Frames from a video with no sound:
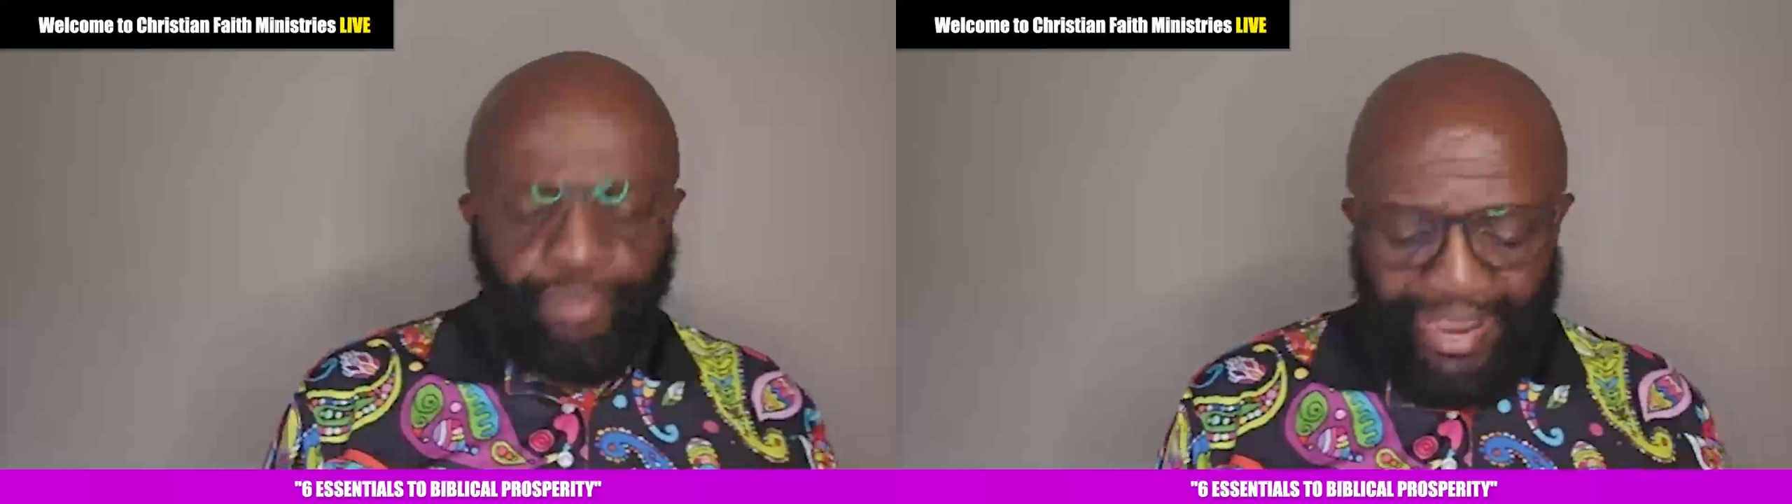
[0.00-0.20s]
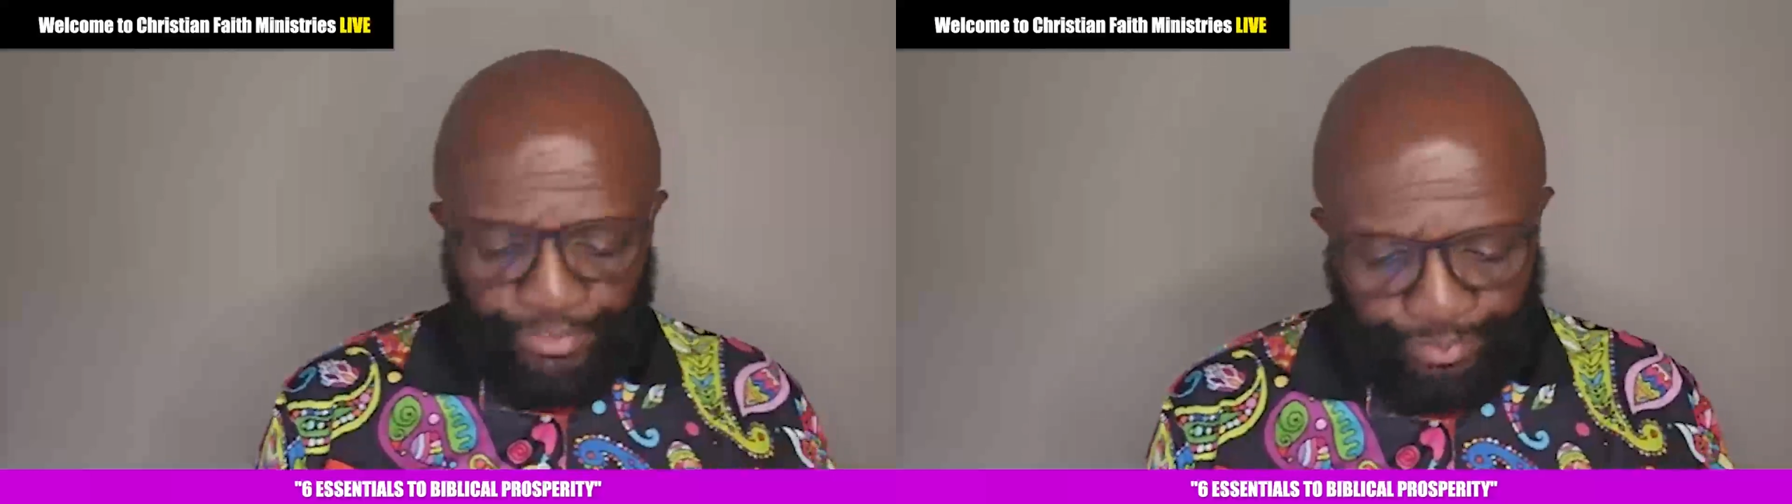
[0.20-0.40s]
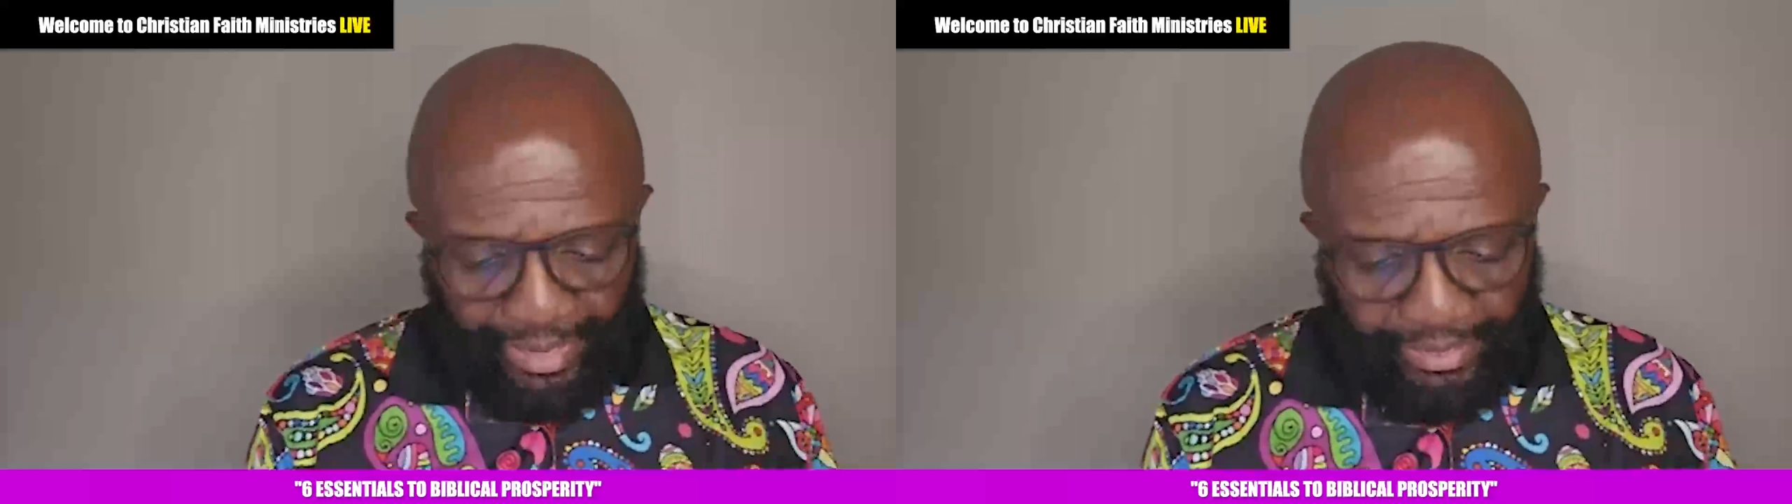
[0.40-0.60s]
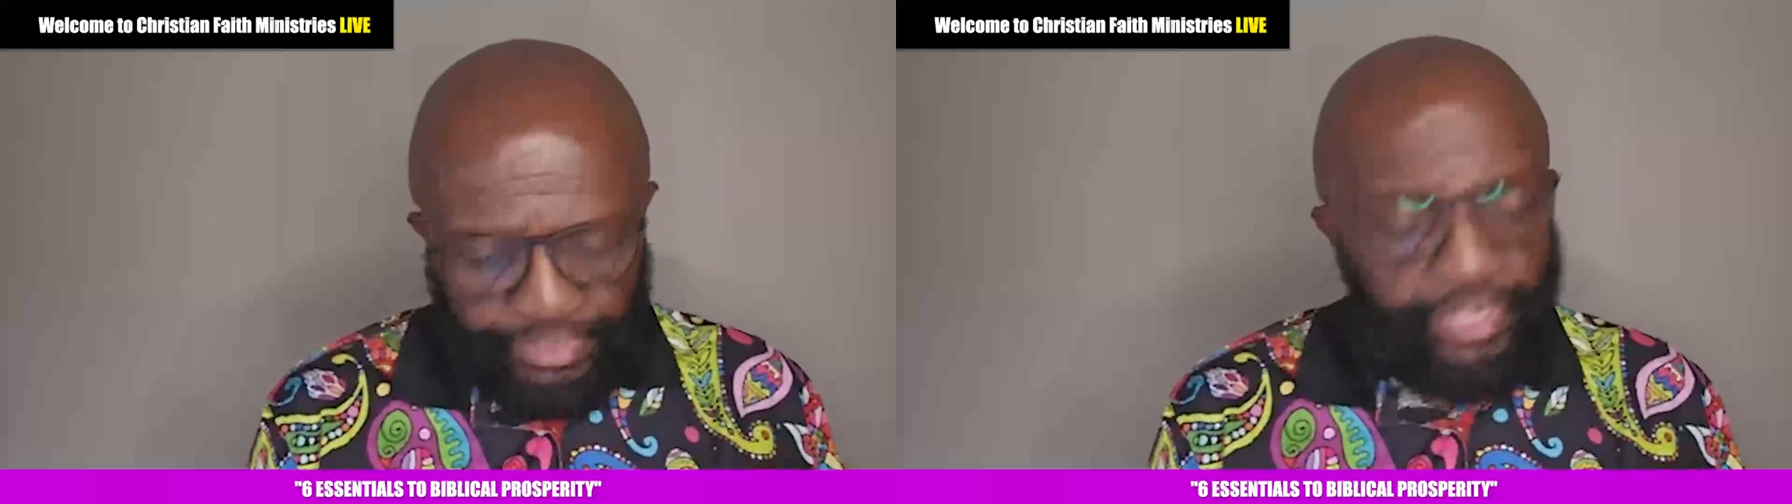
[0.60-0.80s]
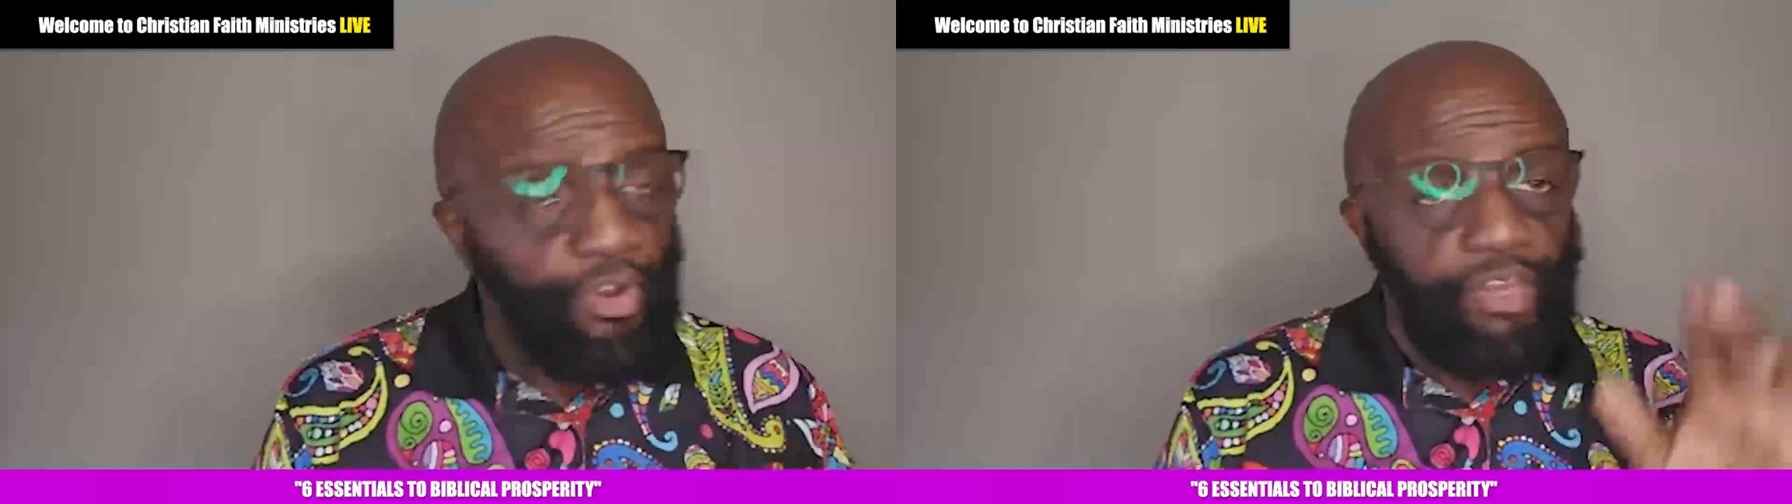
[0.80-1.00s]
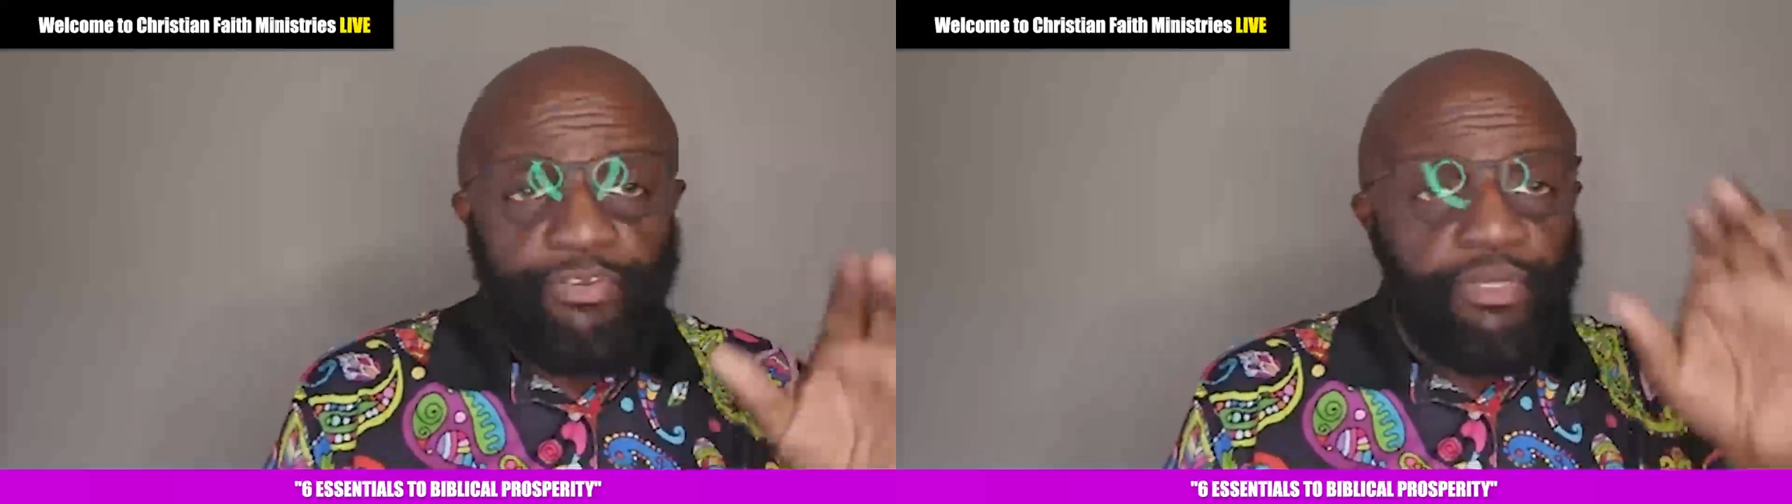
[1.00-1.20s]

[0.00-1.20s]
prosperity. In order for